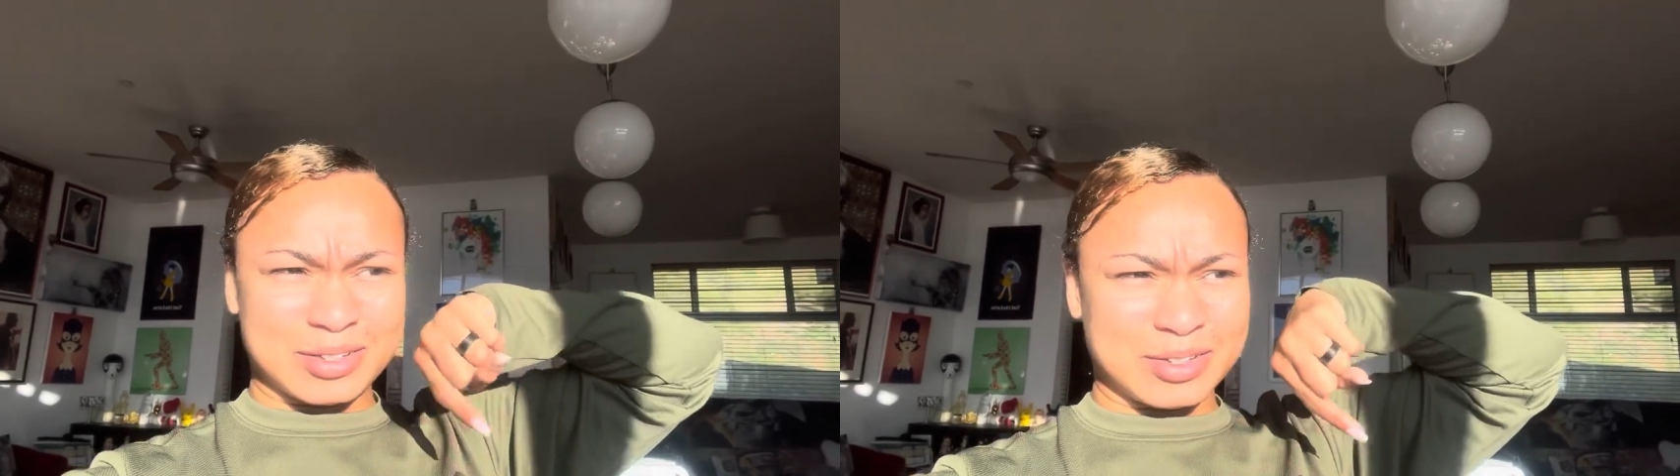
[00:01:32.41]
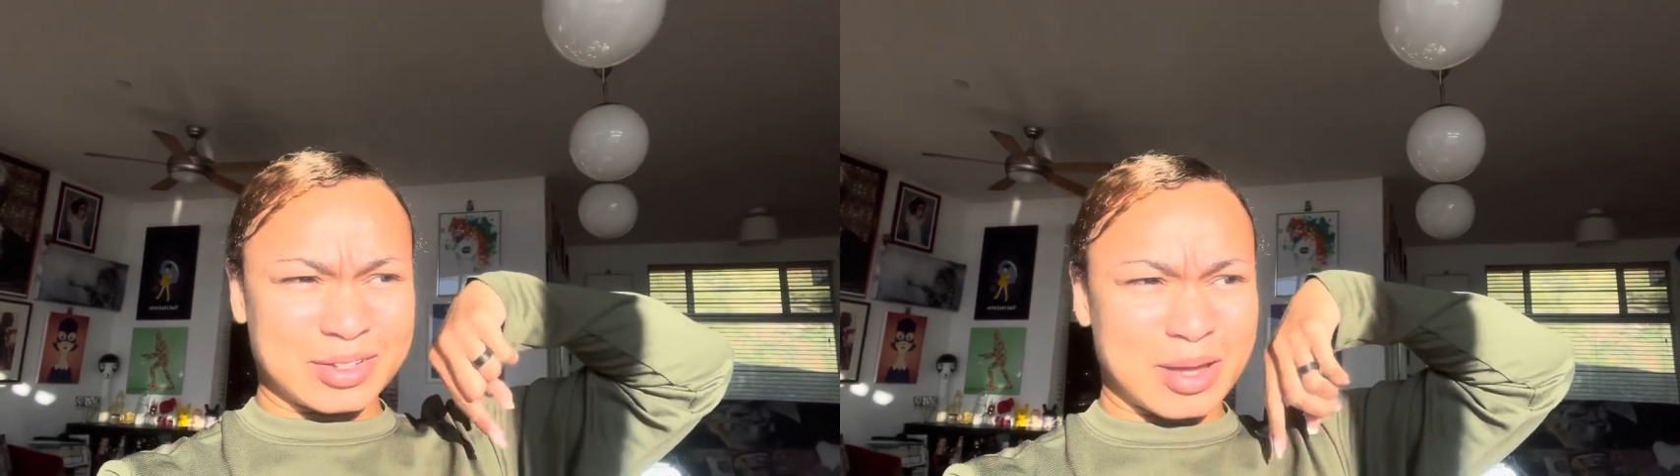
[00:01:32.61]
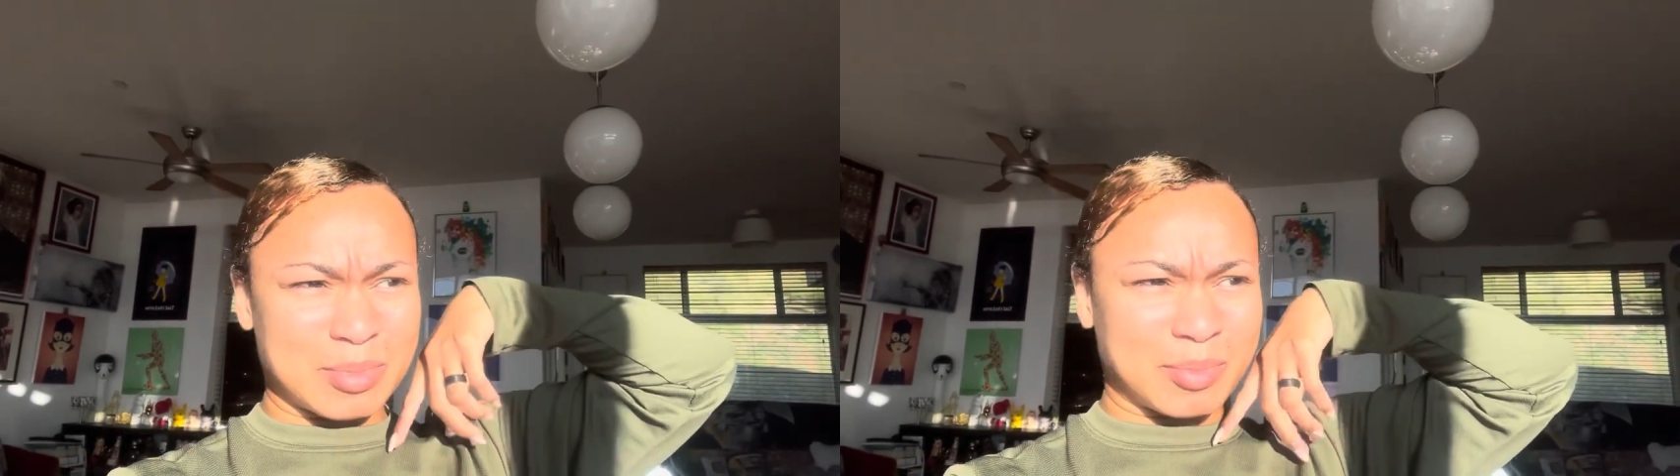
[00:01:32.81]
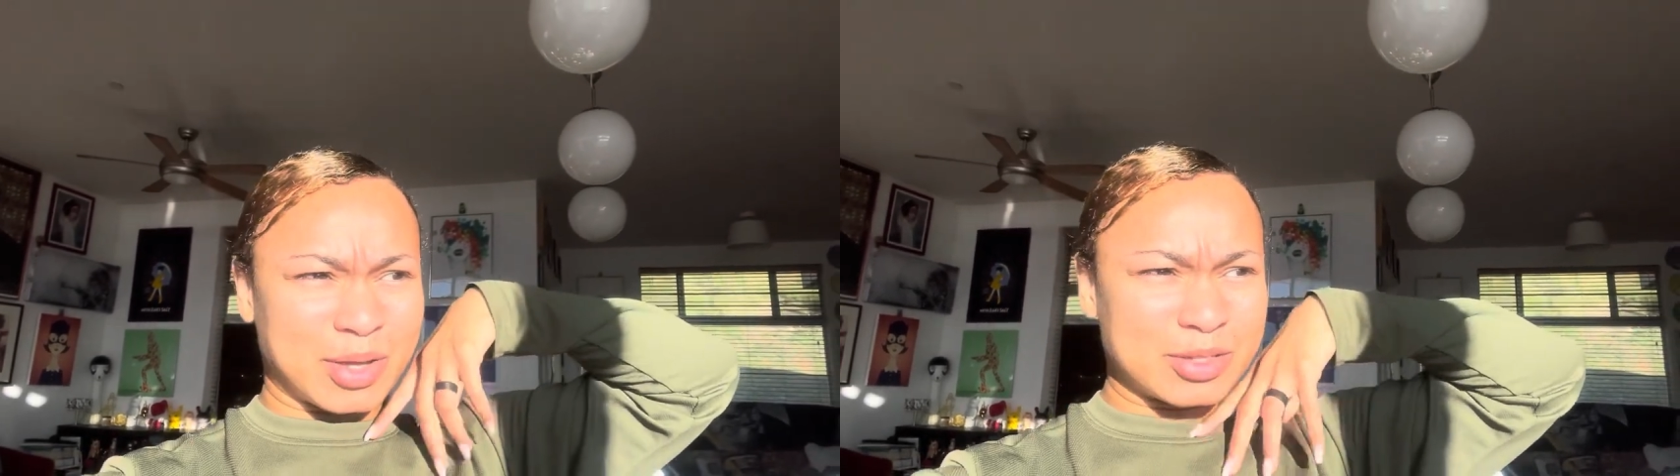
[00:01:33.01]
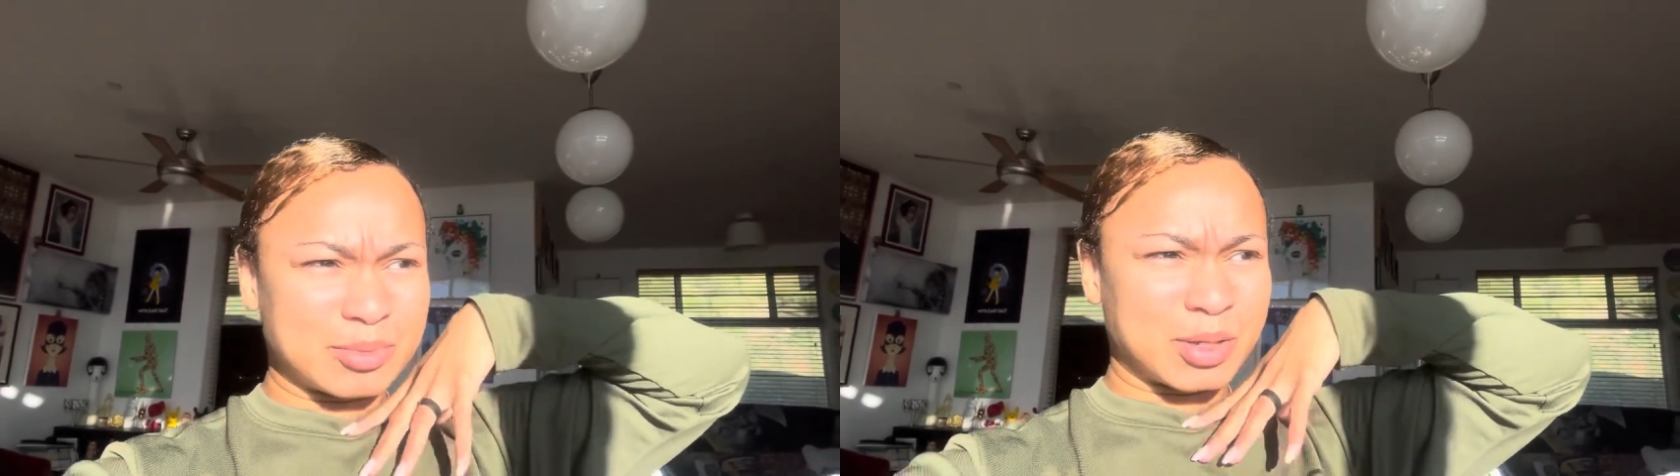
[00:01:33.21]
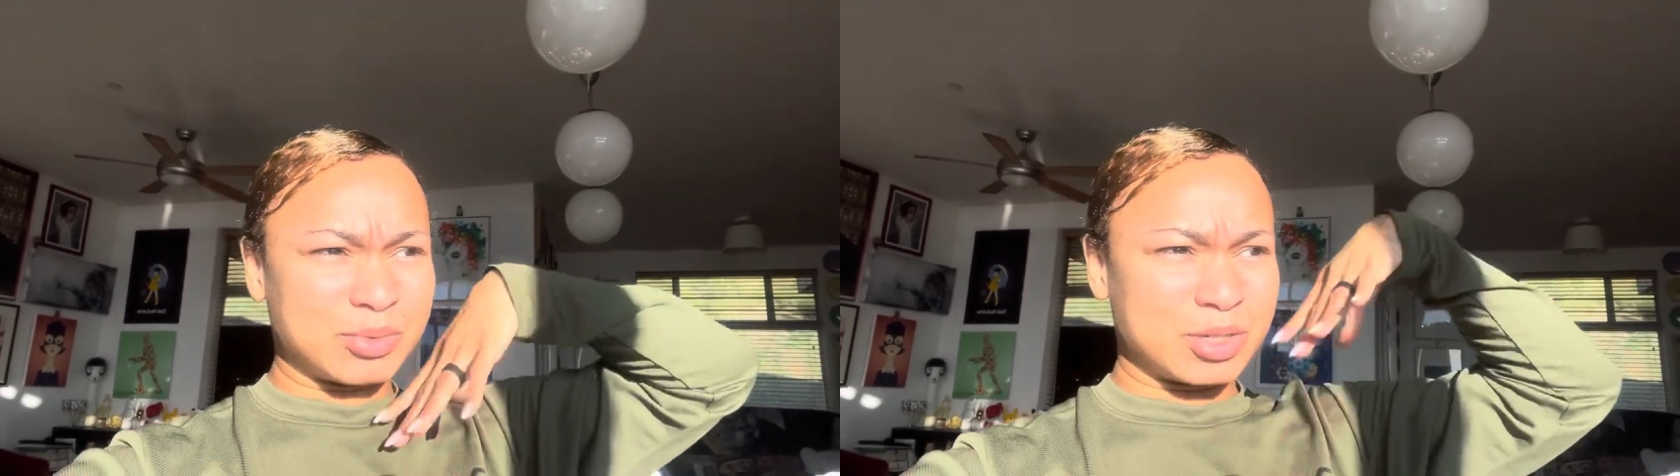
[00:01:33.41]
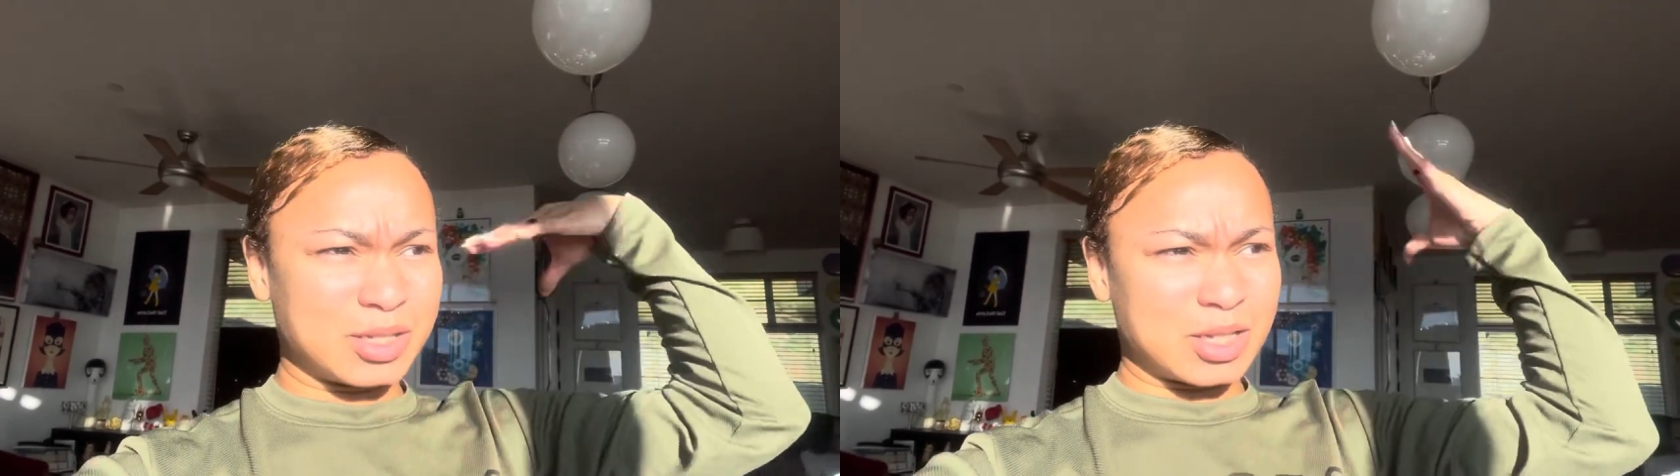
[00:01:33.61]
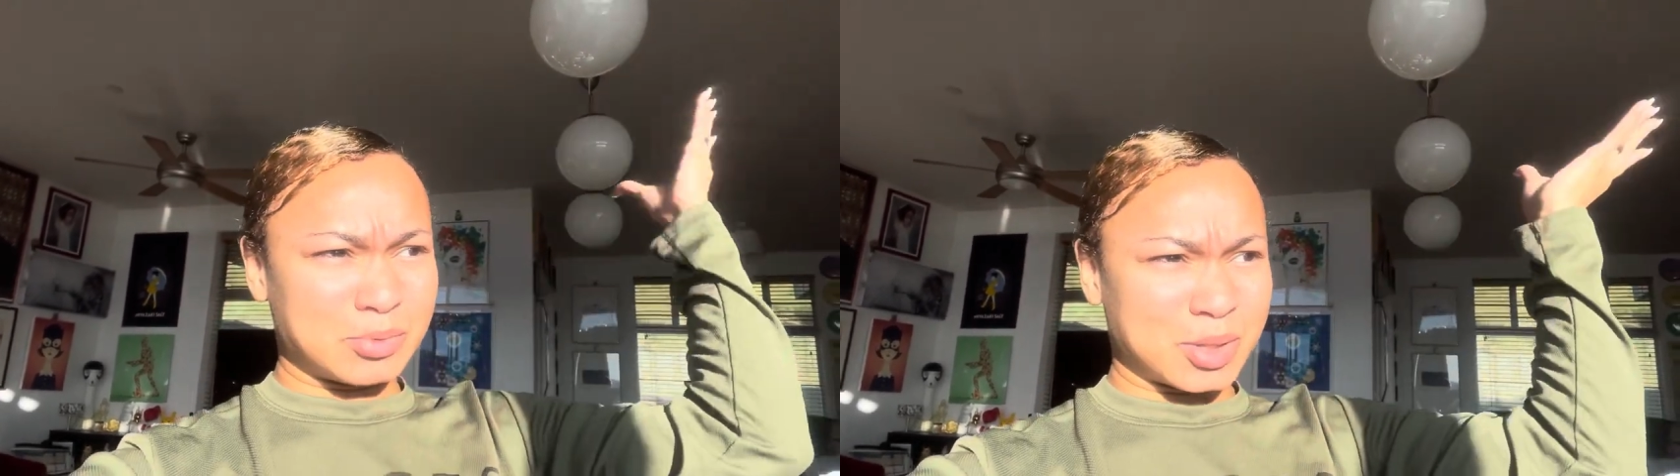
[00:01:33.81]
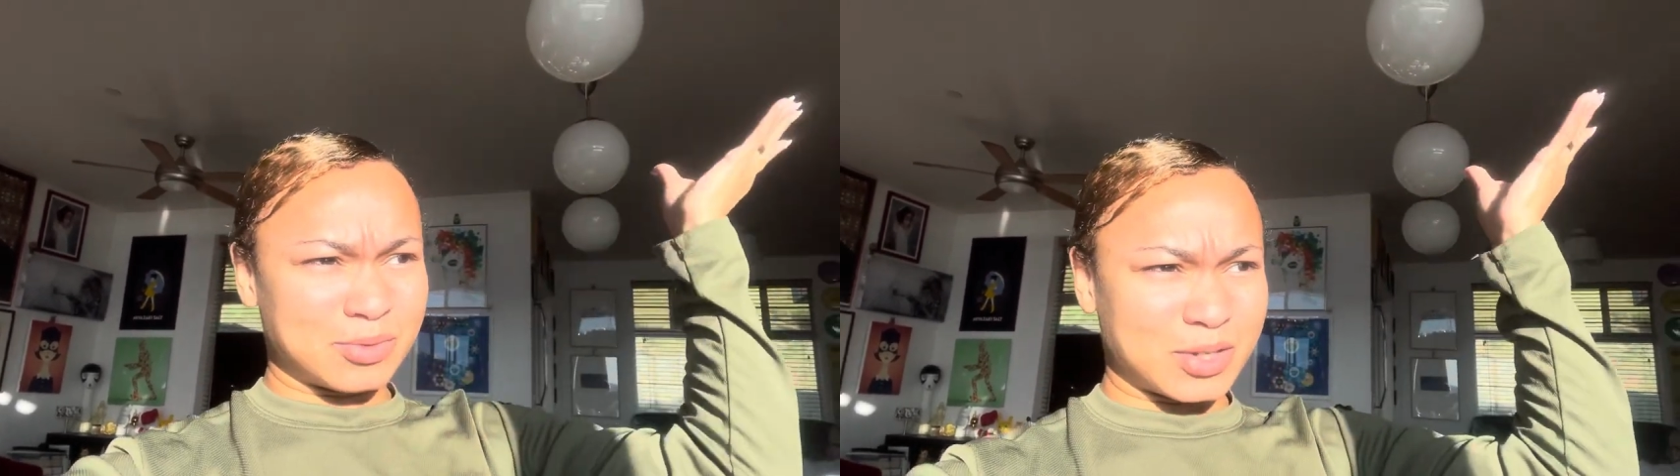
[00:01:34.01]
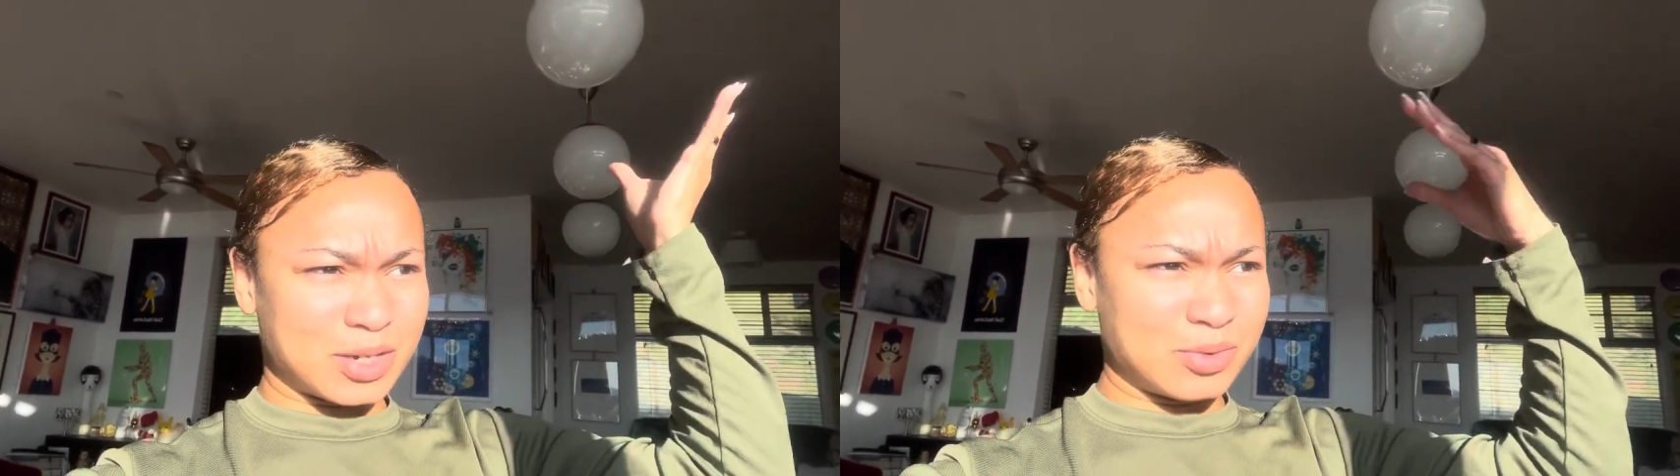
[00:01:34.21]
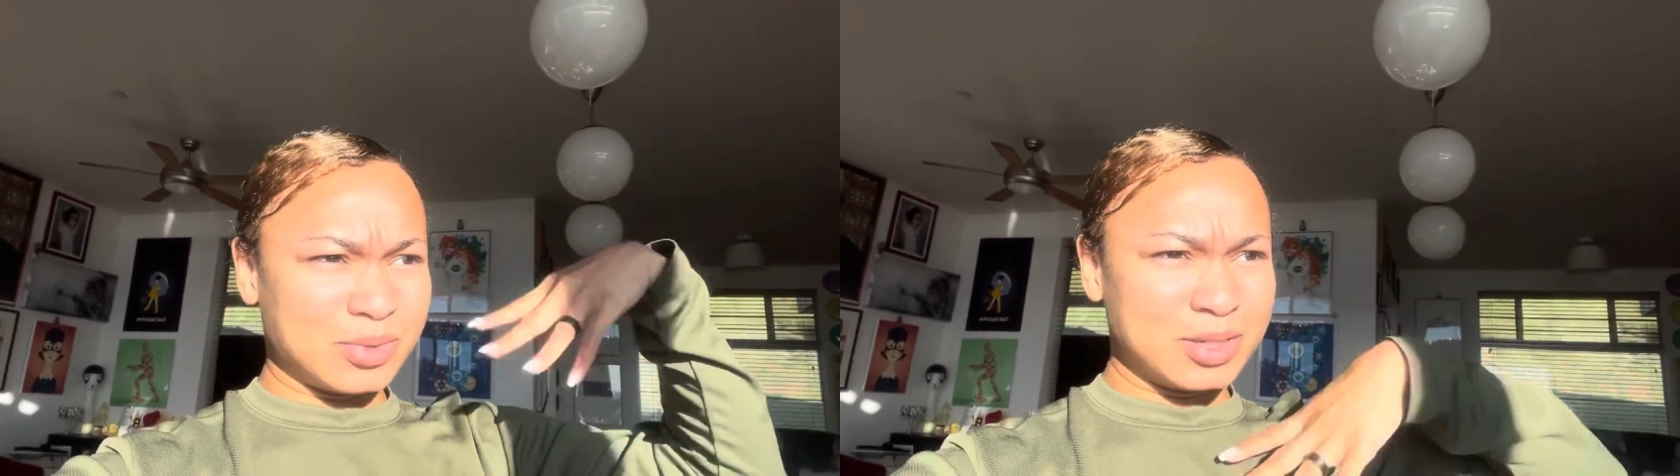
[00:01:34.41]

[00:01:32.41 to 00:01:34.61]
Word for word: comment box about what you think about the video.